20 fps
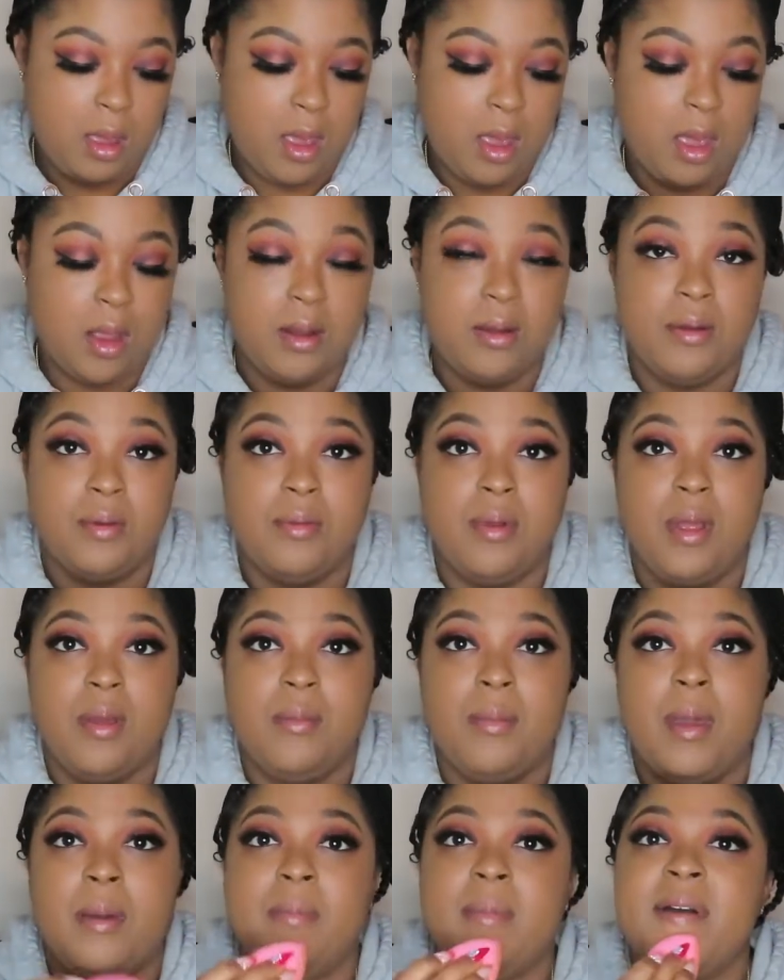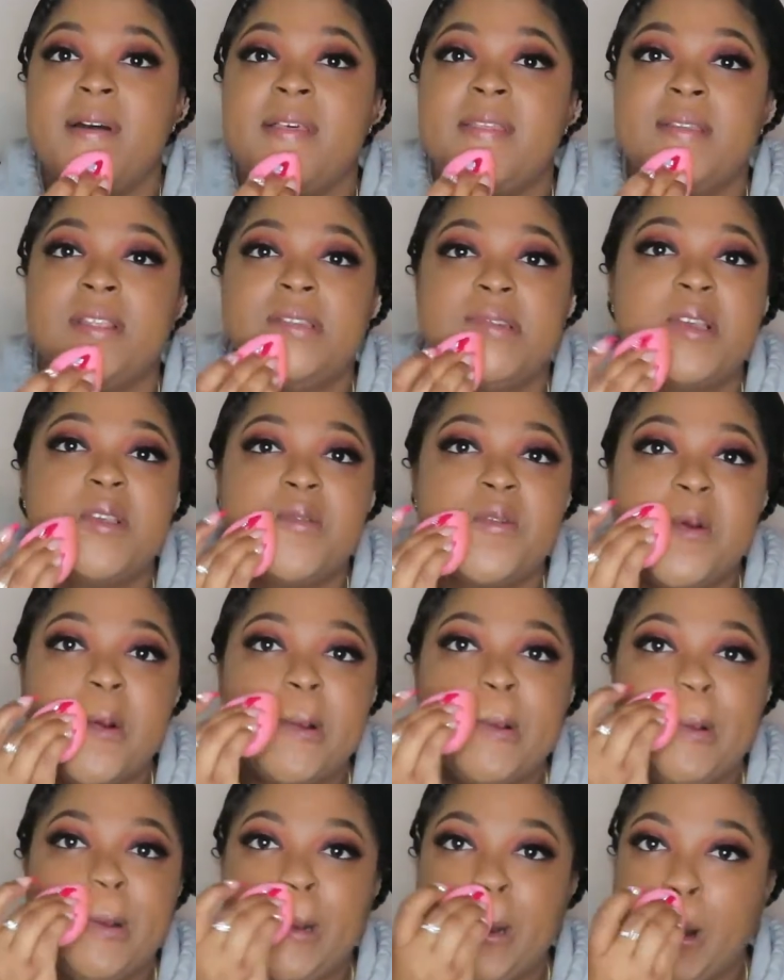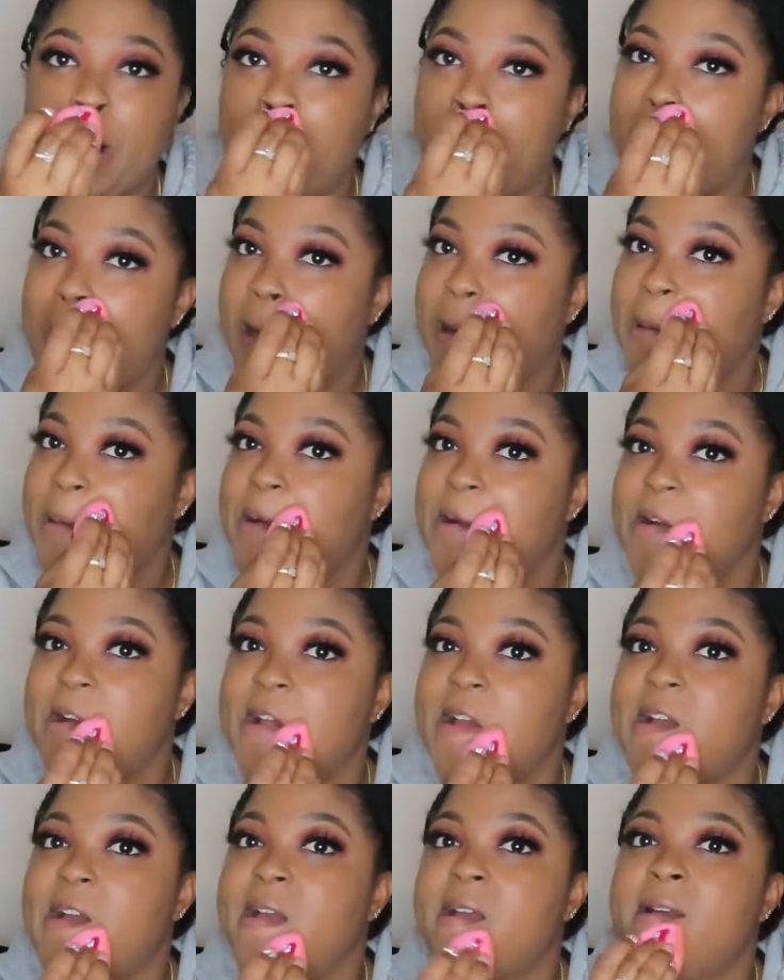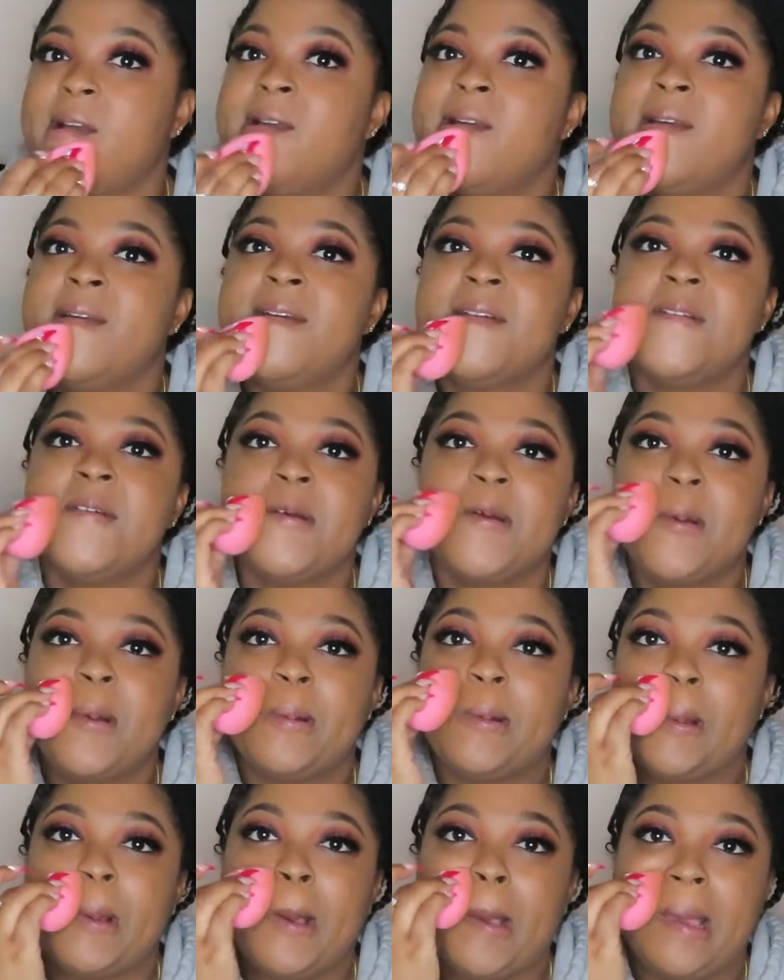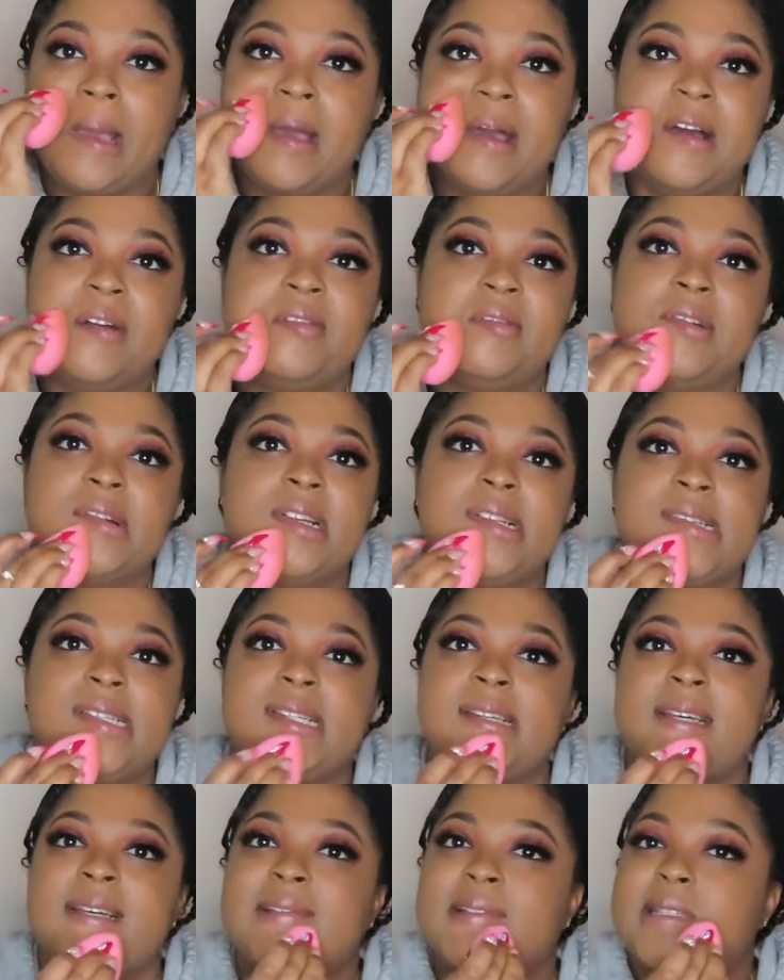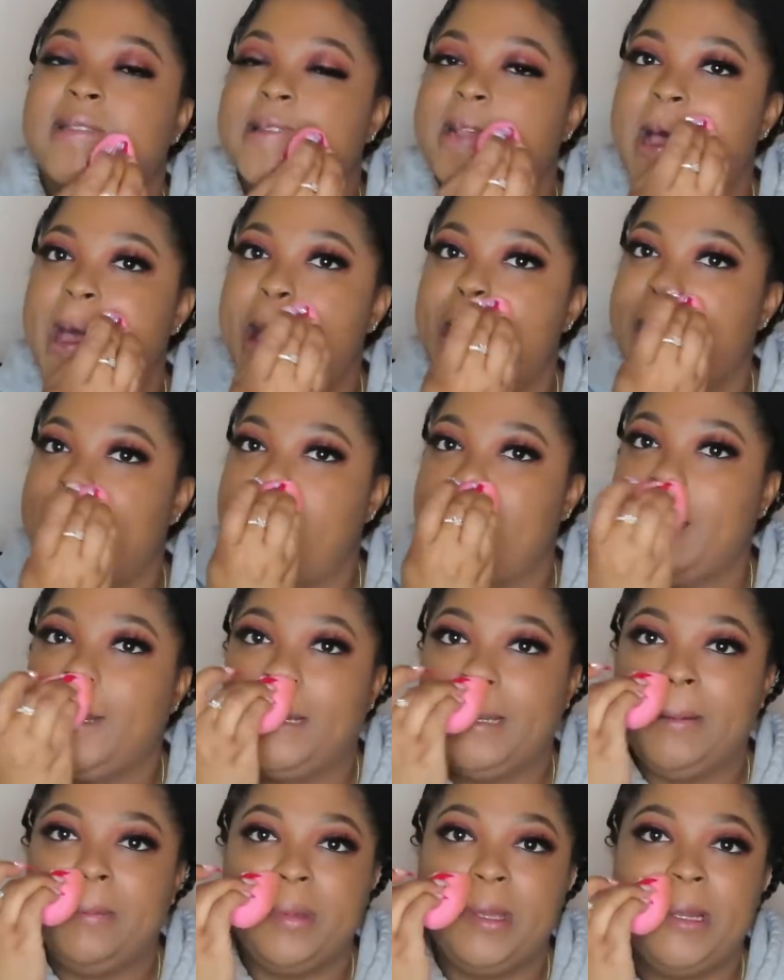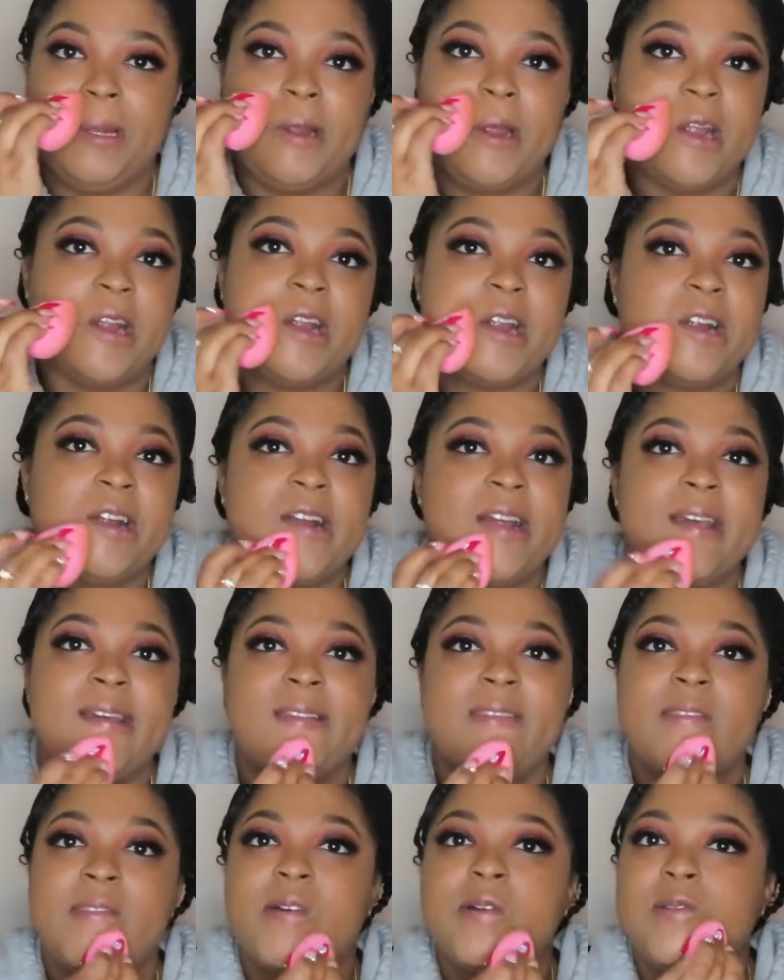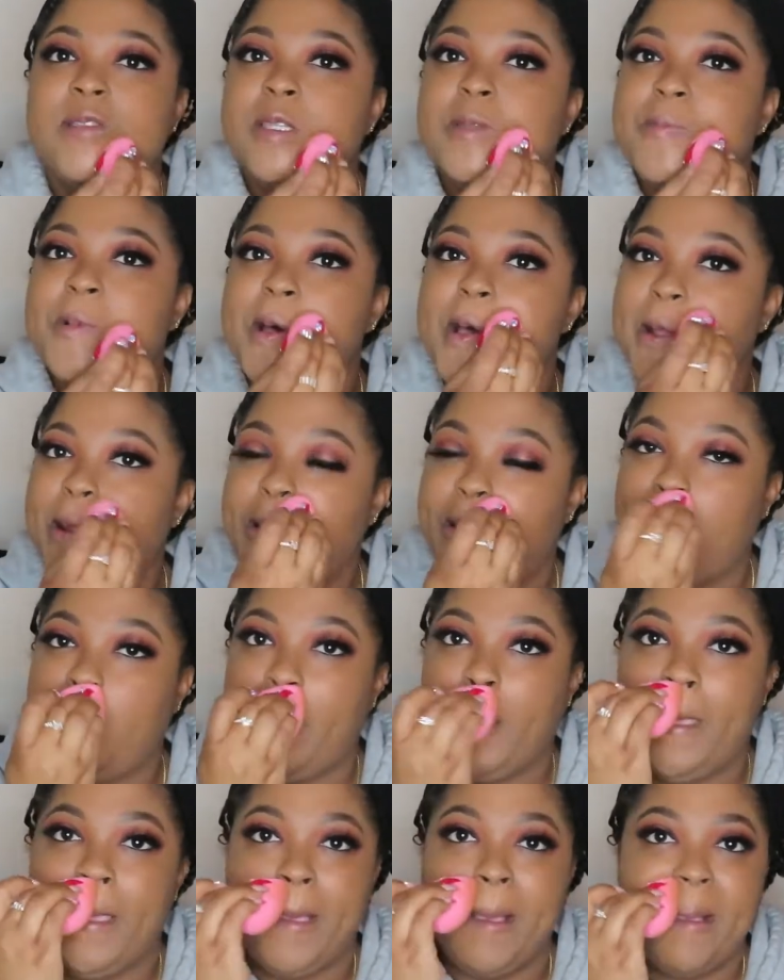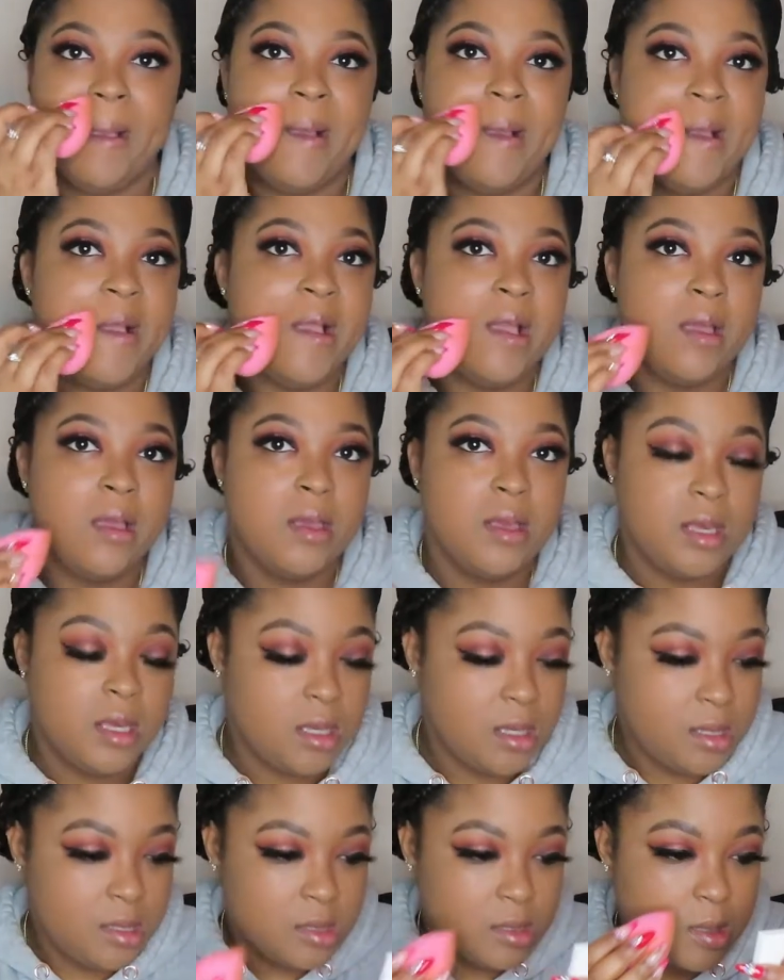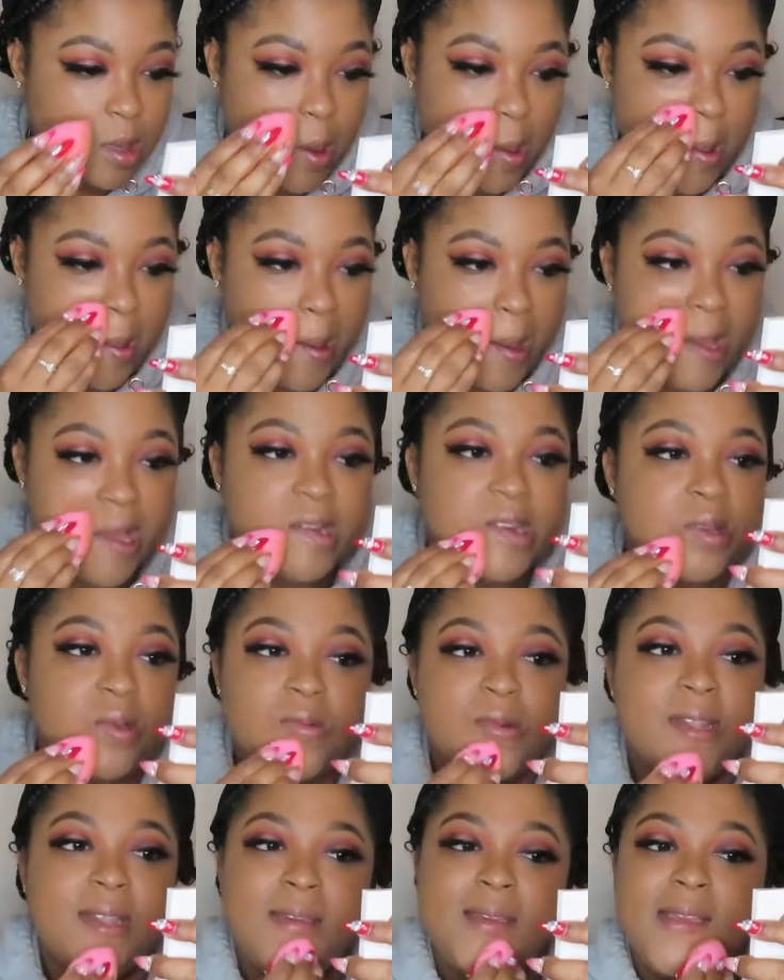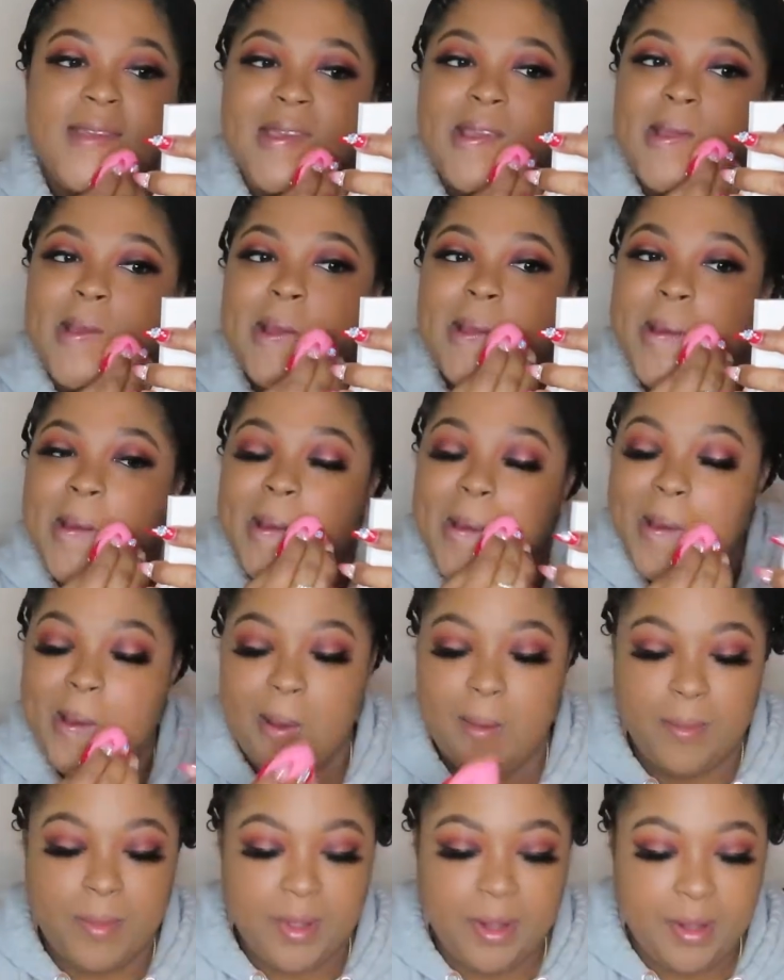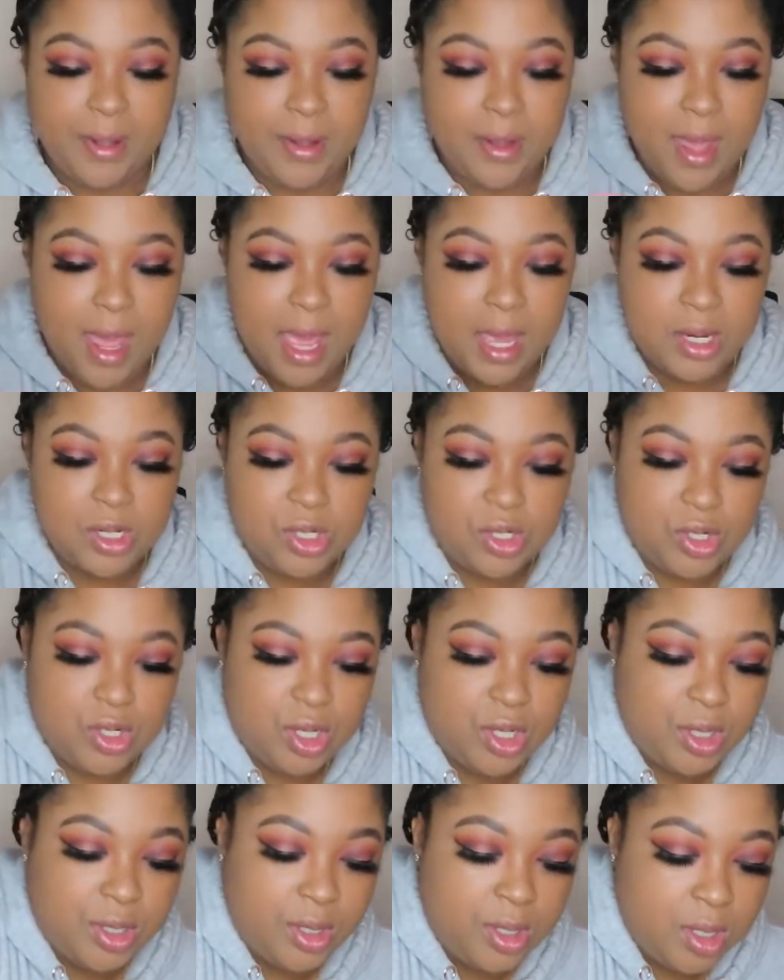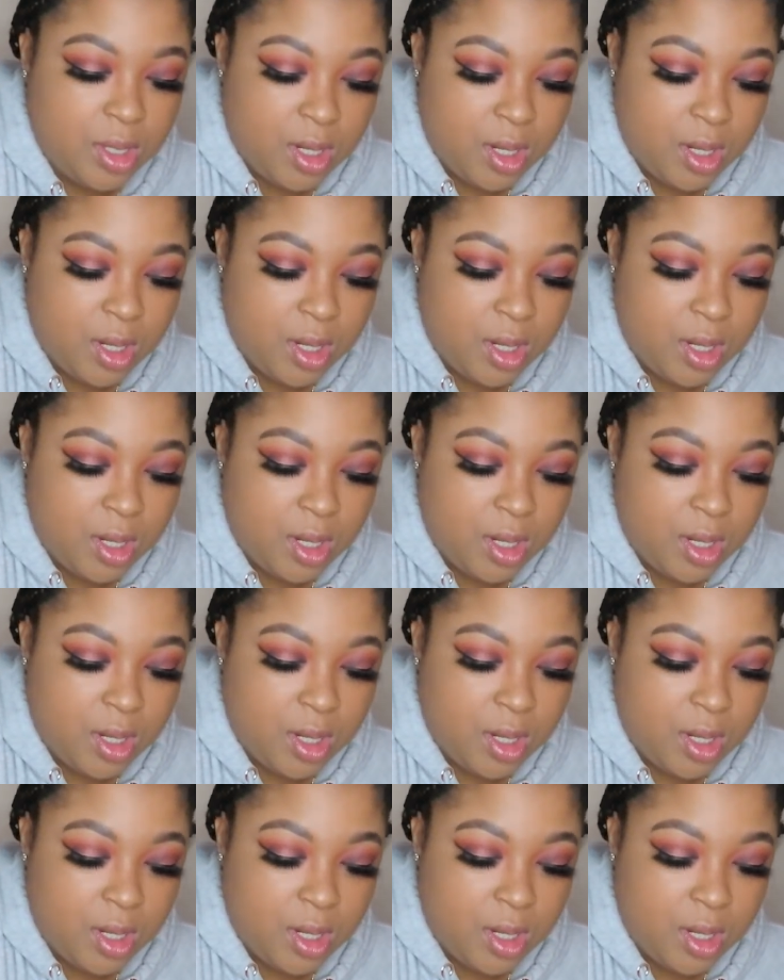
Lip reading: and around my mouth just for a little extra coverage, because I tend to be darker in those spots. So I just want to put a little extra.